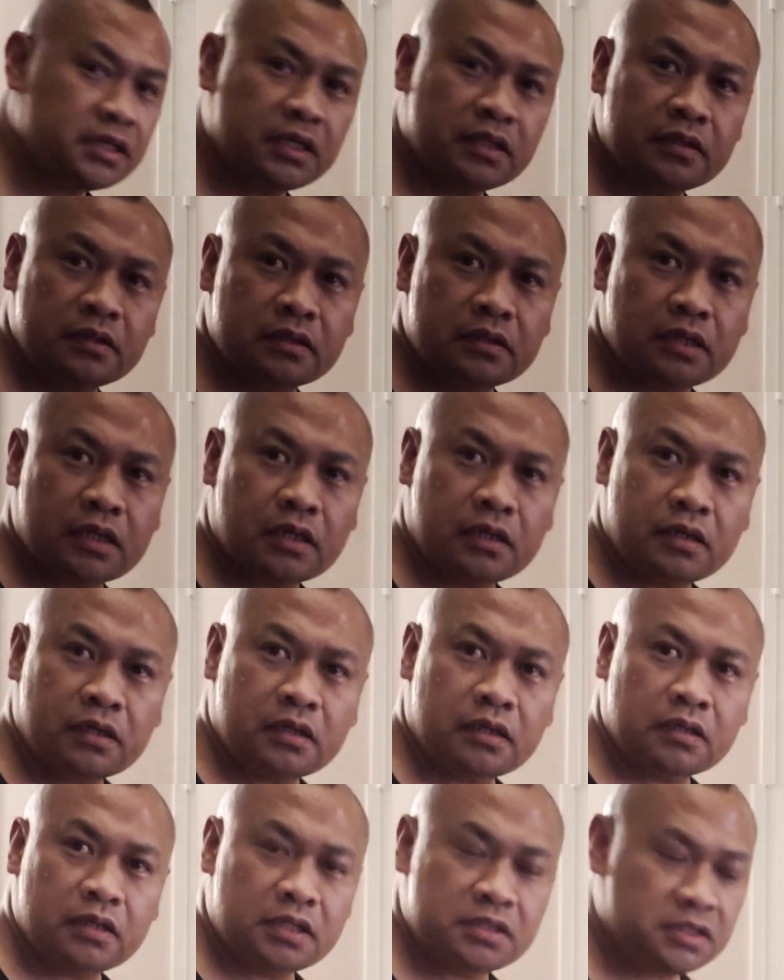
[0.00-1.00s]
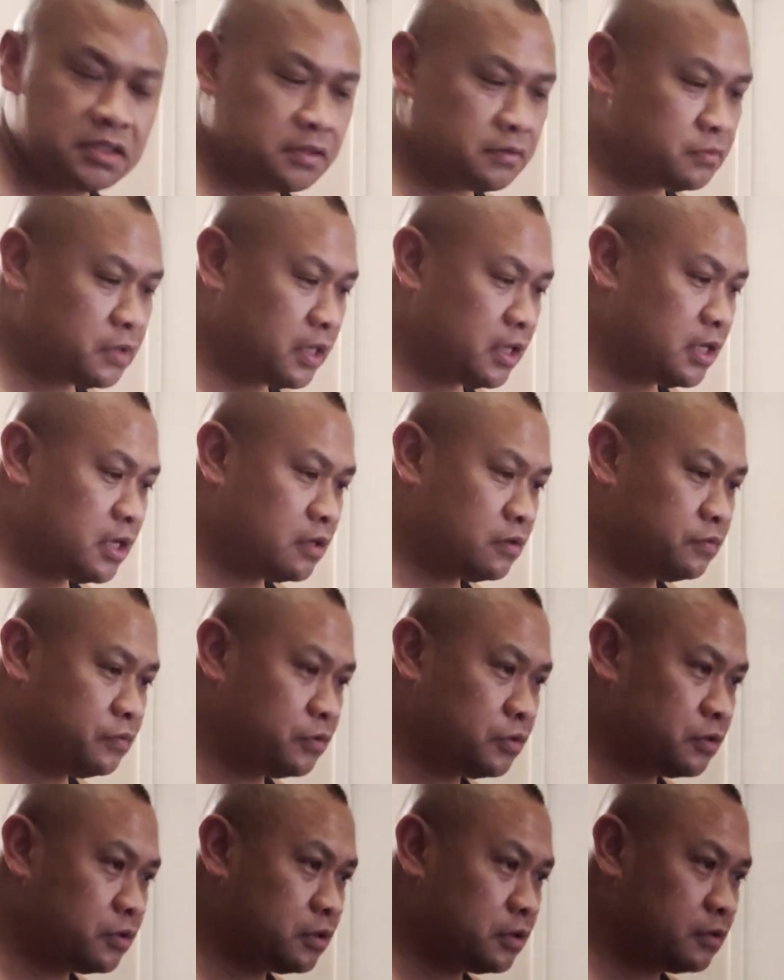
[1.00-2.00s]
it right now
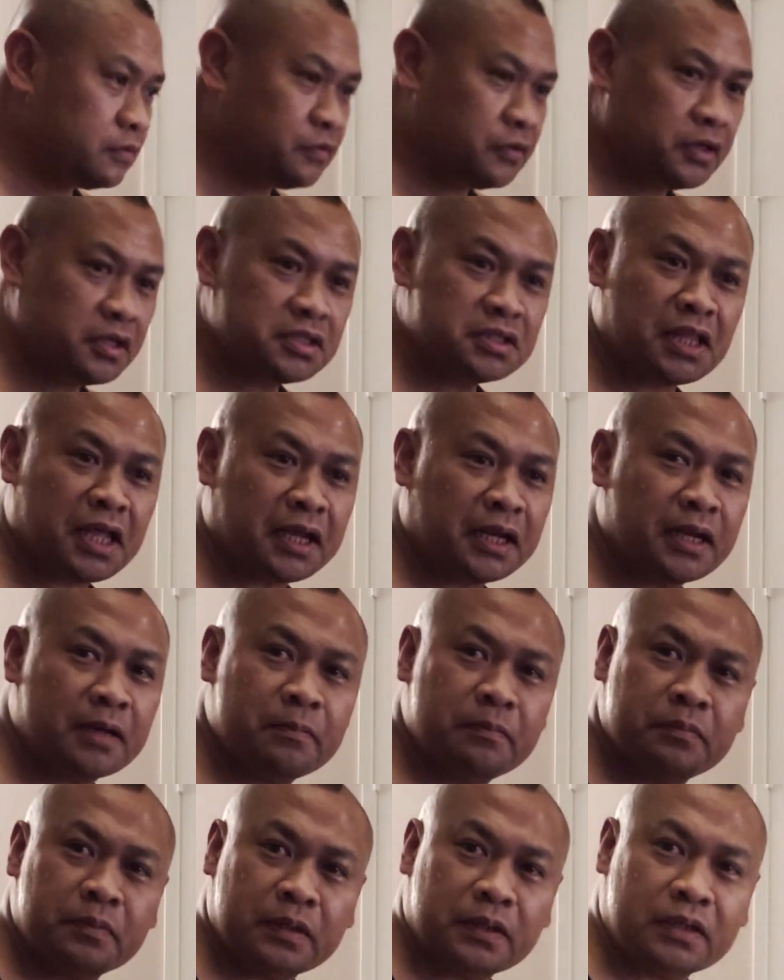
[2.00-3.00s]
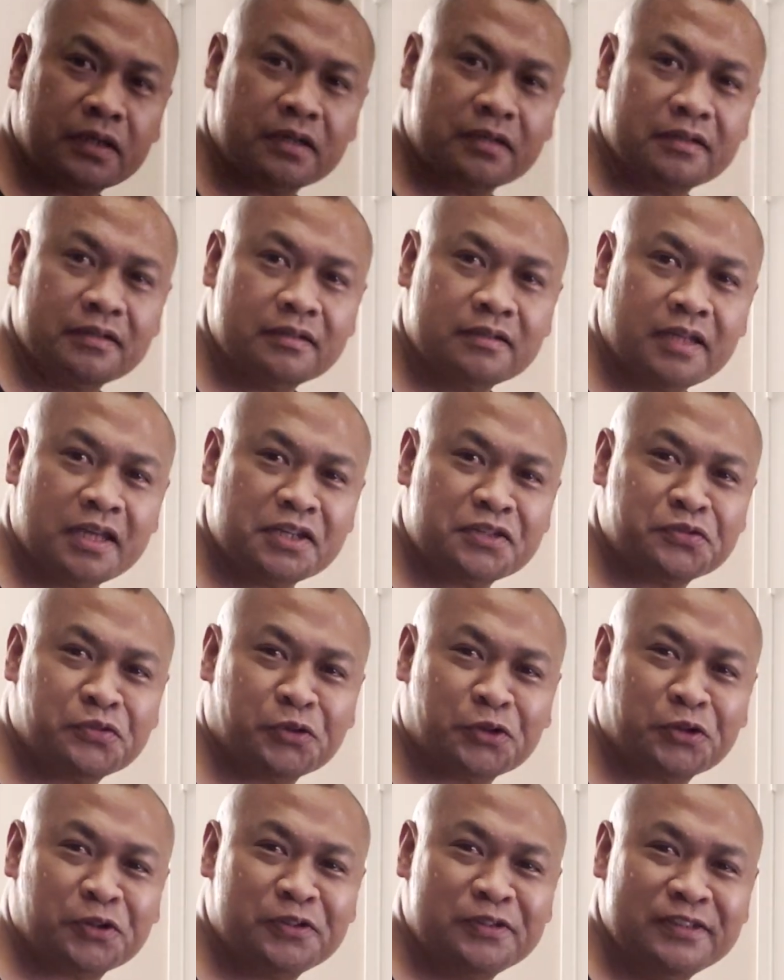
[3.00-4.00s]
for this lineup. Thanks
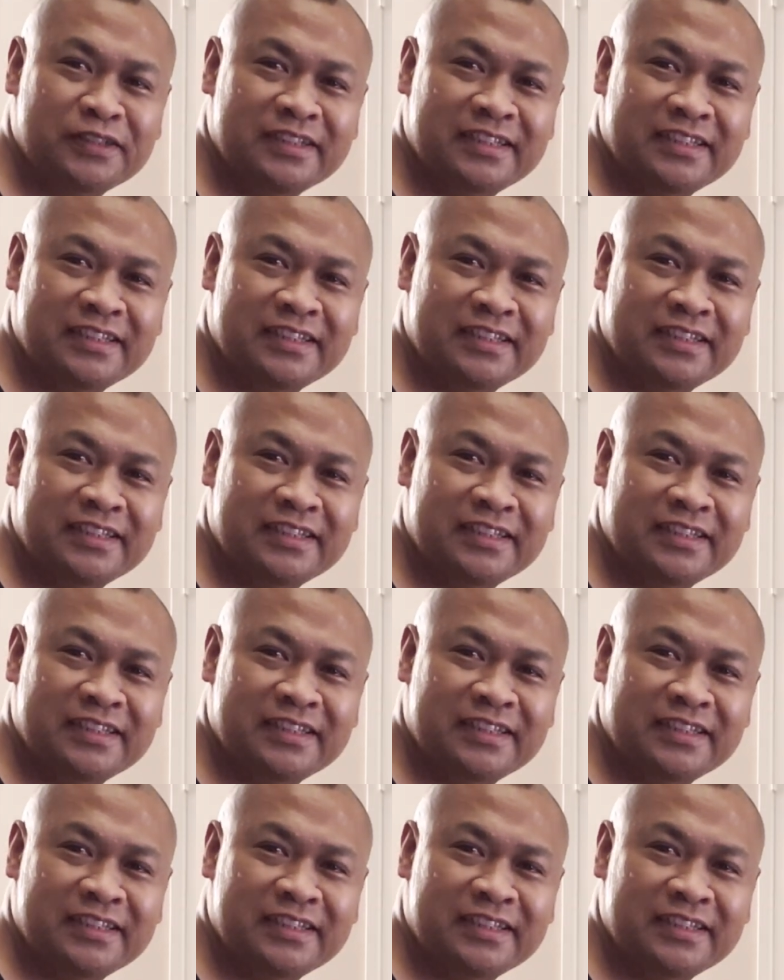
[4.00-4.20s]
for